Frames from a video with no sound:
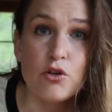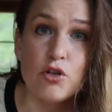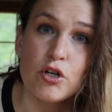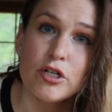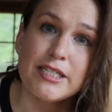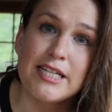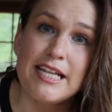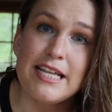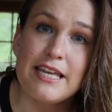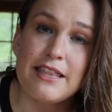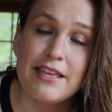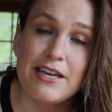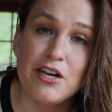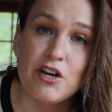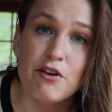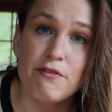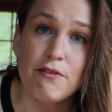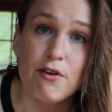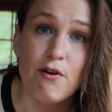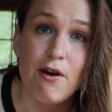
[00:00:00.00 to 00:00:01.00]
learned anything
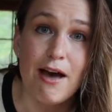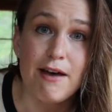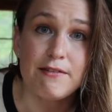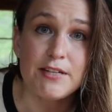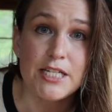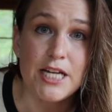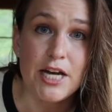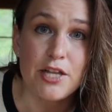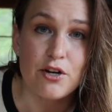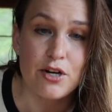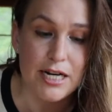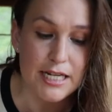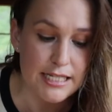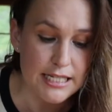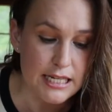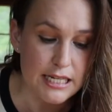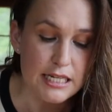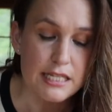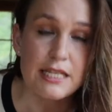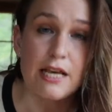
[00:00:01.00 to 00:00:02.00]
or if you have any other
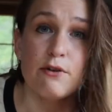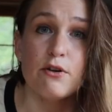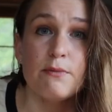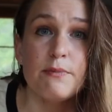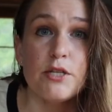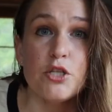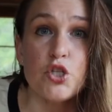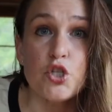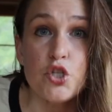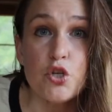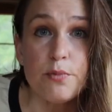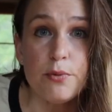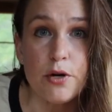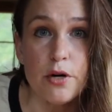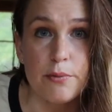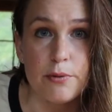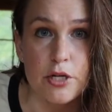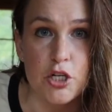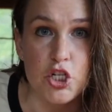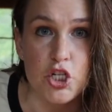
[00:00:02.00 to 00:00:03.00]
ideas. That would be
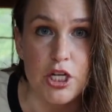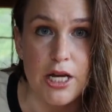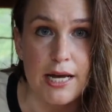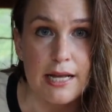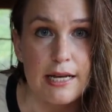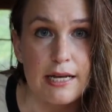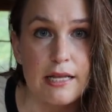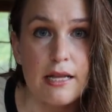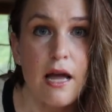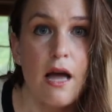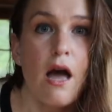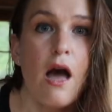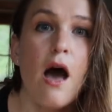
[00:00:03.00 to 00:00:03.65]
super appreciated.